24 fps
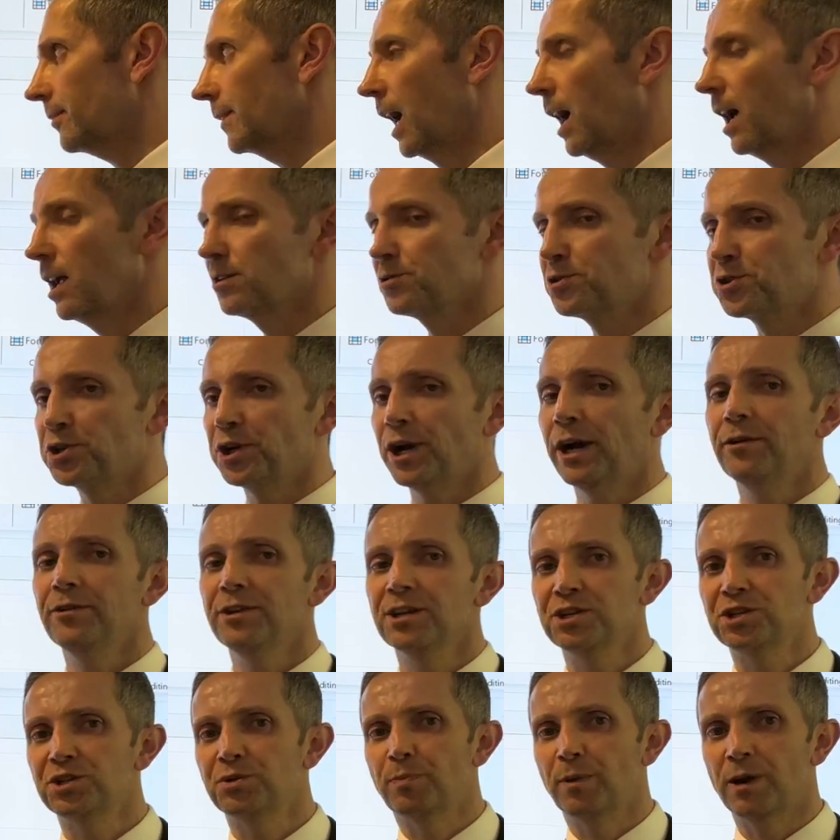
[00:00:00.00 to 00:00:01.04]
I'll share
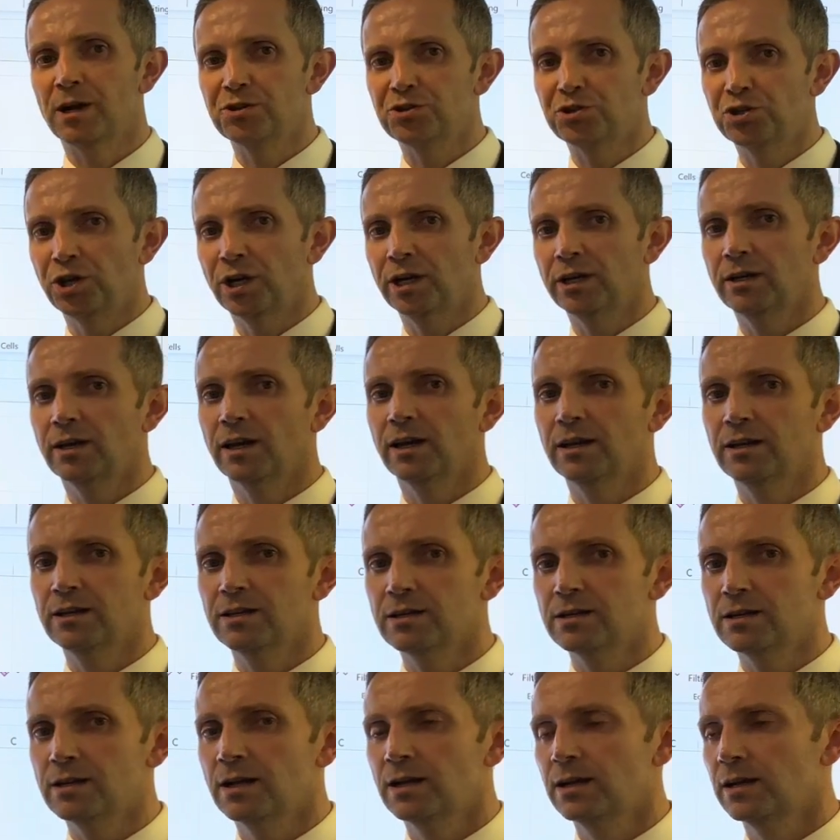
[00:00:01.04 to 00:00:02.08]
this spreadsheet
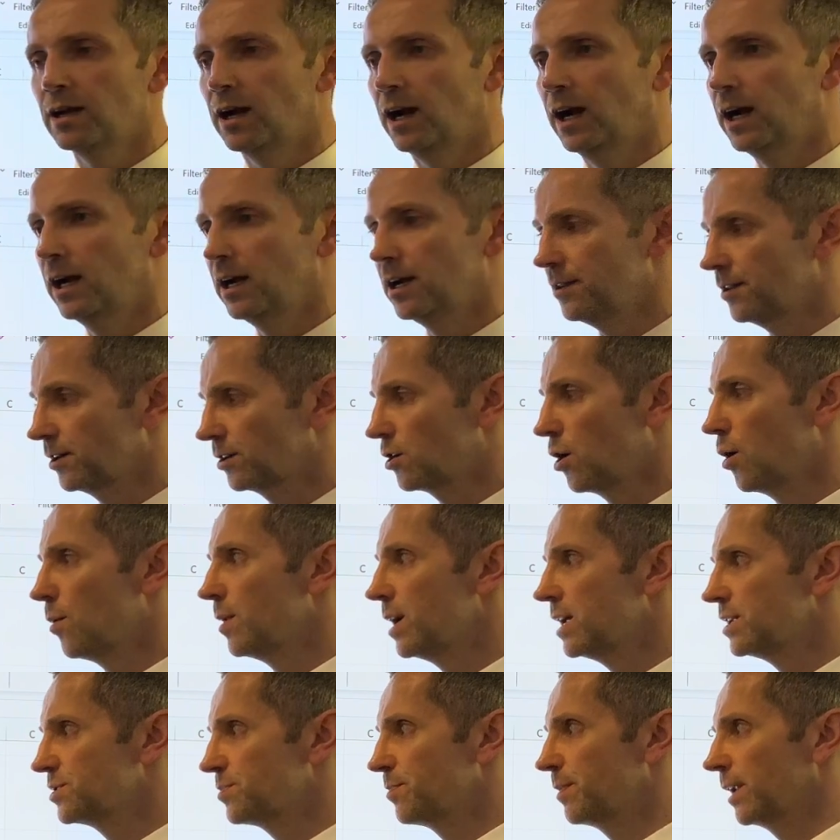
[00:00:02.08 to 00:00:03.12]
in the
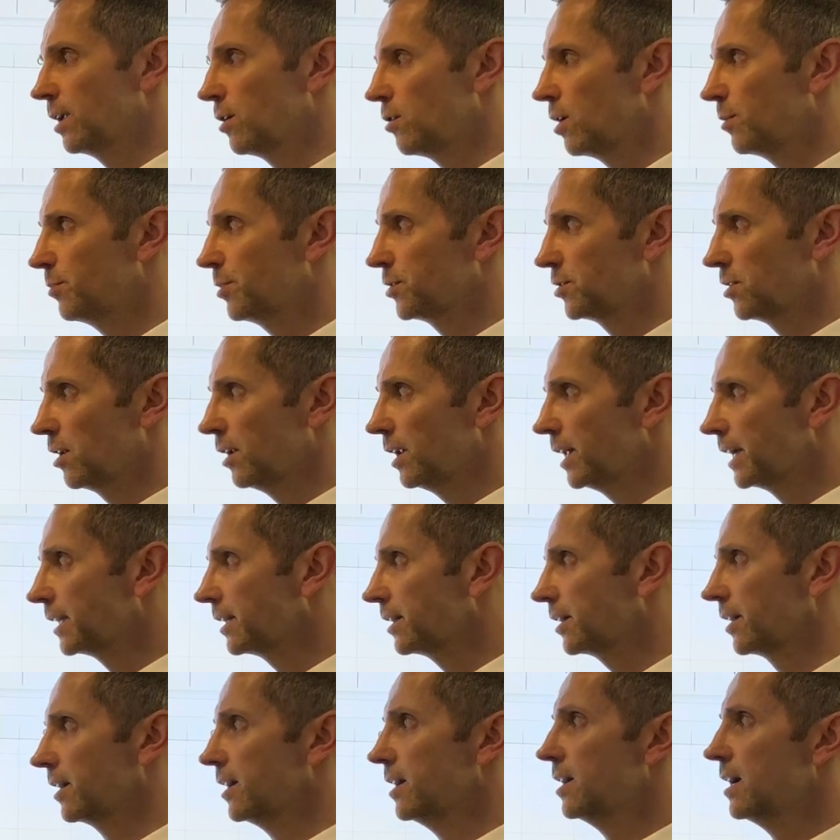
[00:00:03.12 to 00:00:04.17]
comments below. I'll put a
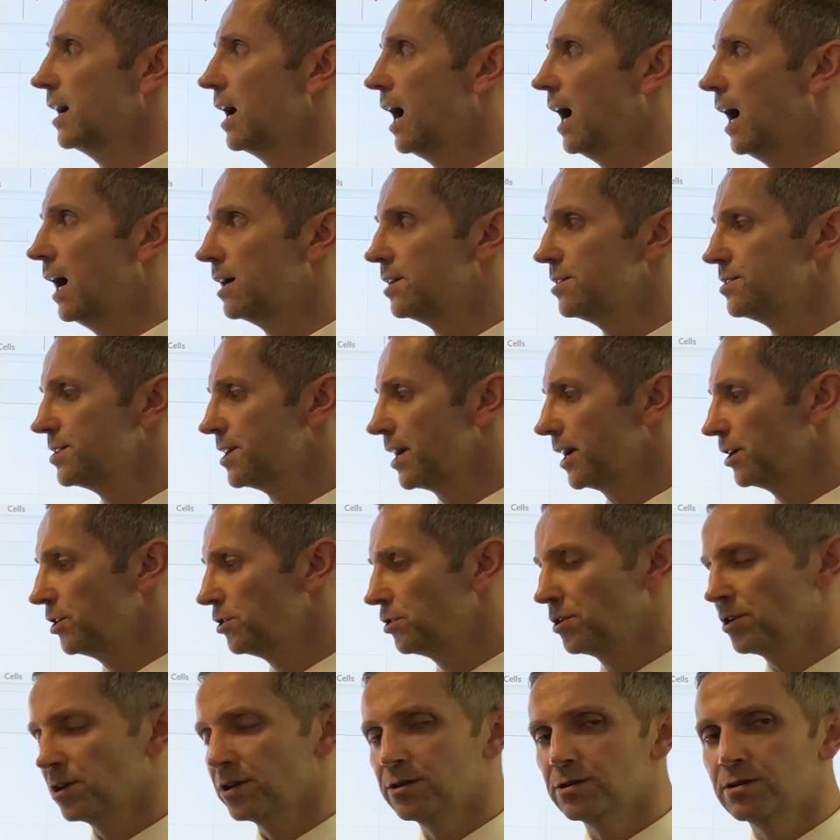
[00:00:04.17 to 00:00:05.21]
link, and you
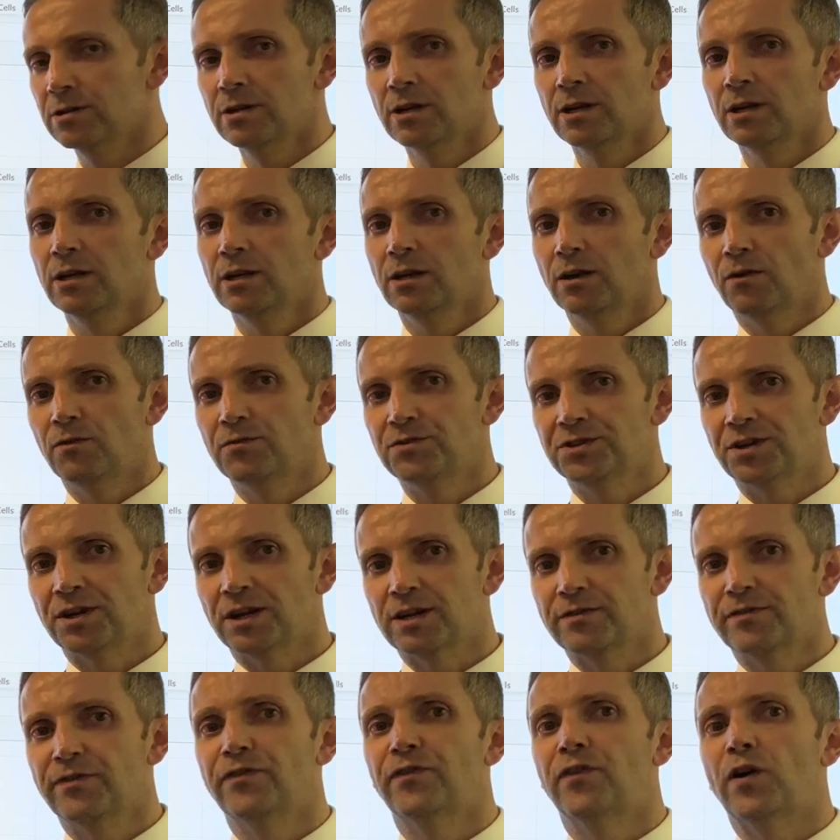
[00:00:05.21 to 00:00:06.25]
can
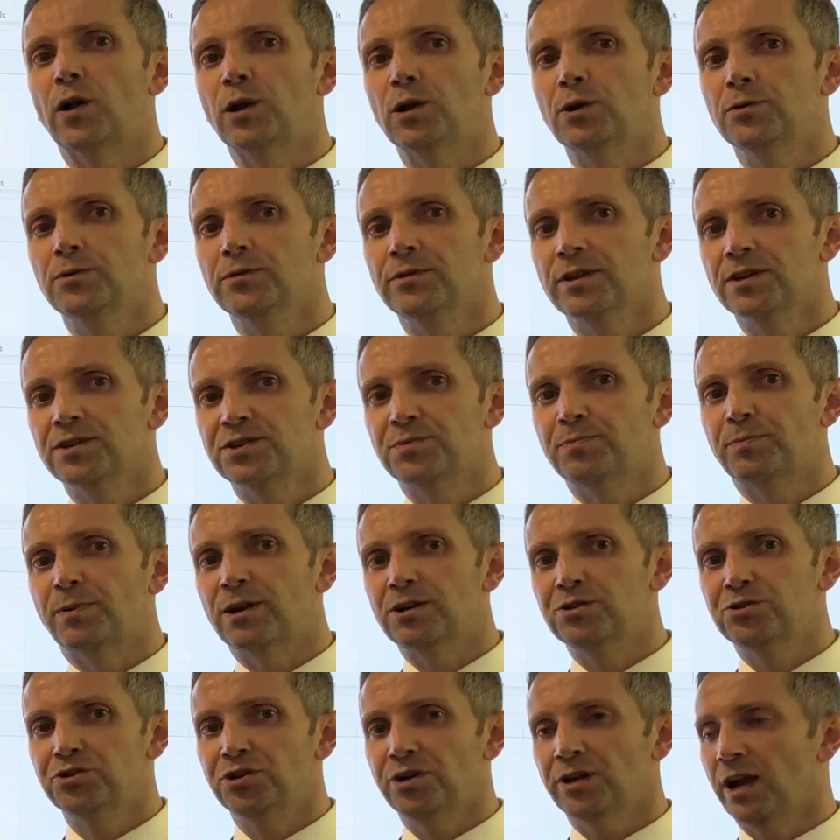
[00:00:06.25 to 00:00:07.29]
obviously follow the
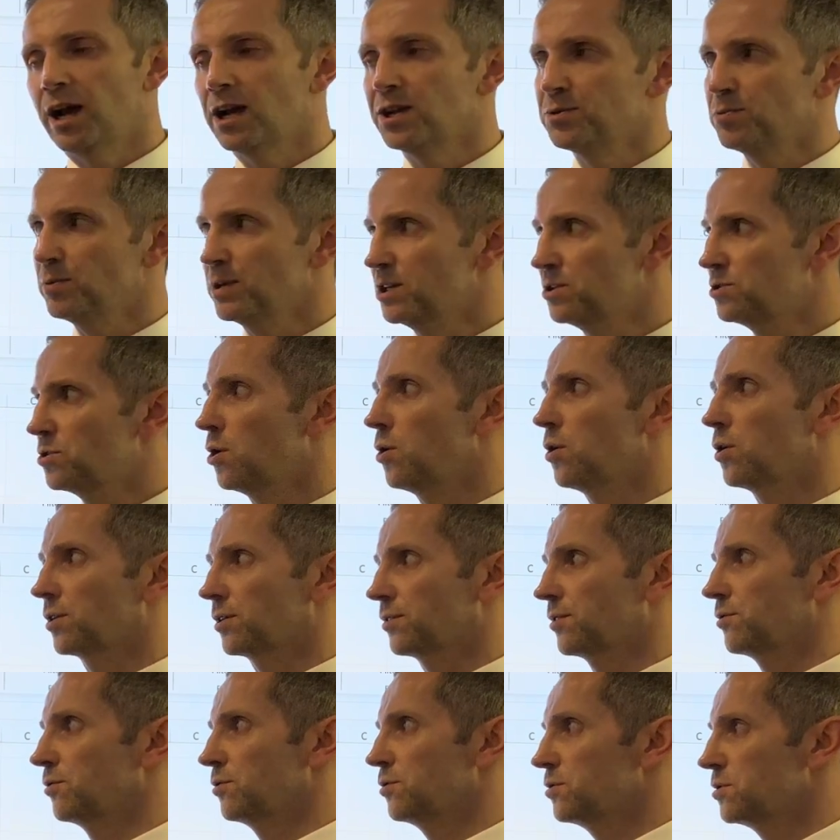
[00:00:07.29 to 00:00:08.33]
spreadsheet as we talk
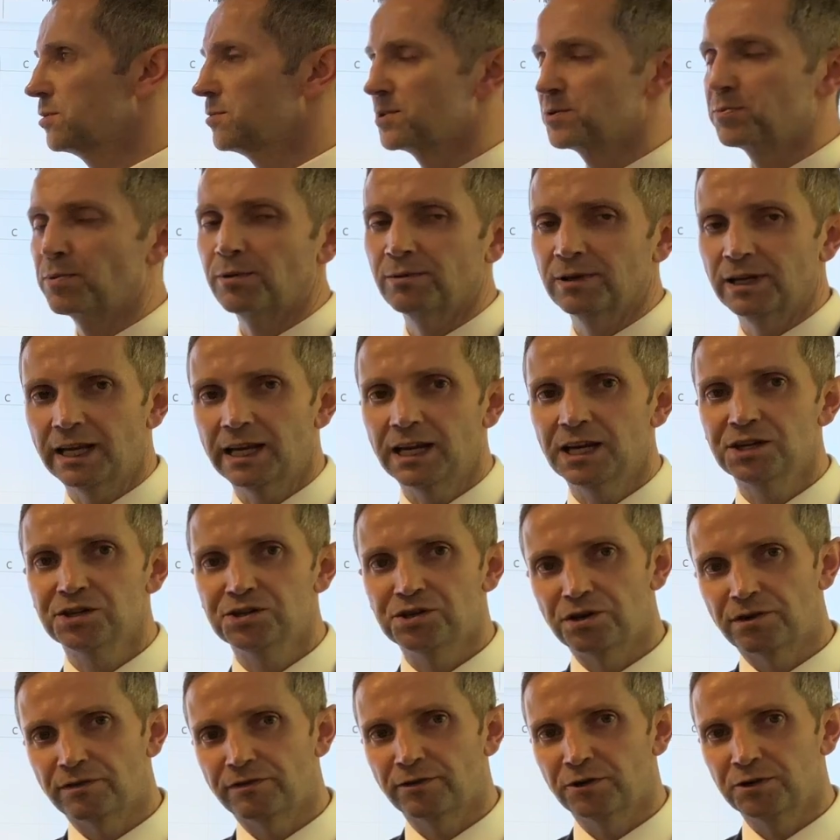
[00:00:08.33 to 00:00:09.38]
through them. It's probably
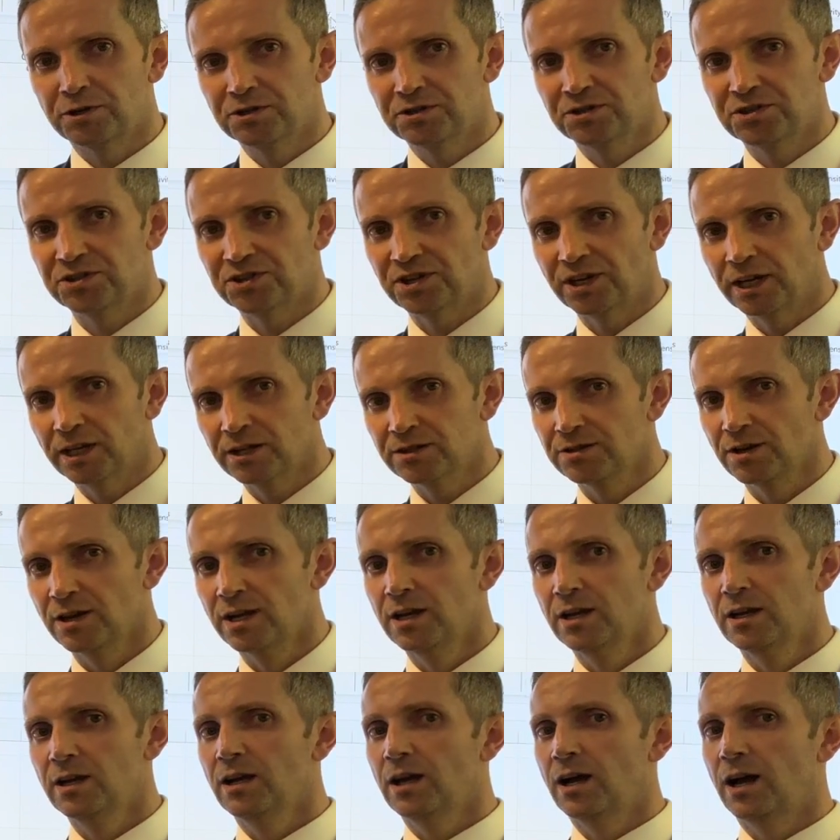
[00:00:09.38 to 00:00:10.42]
easier for you to see it
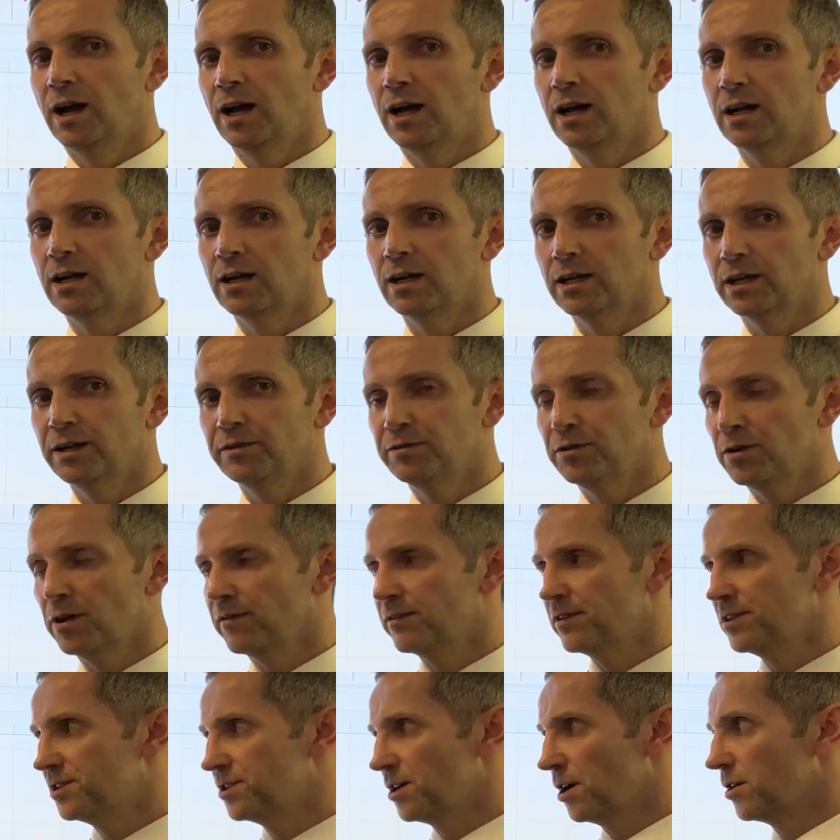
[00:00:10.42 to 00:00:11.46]
if you have
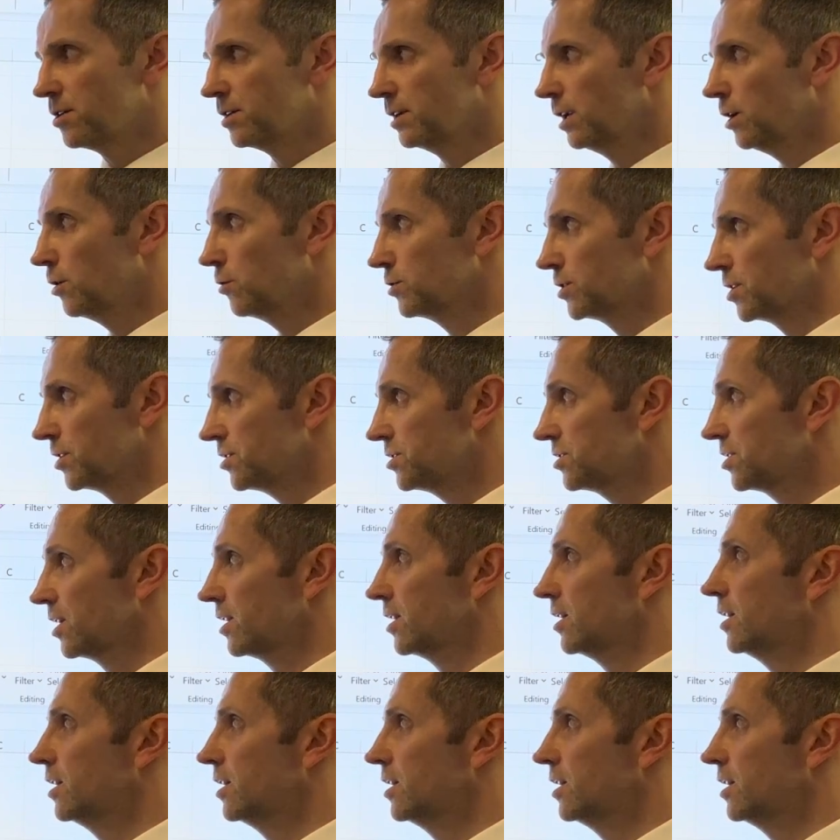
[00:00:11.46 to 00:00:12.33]
the downloaded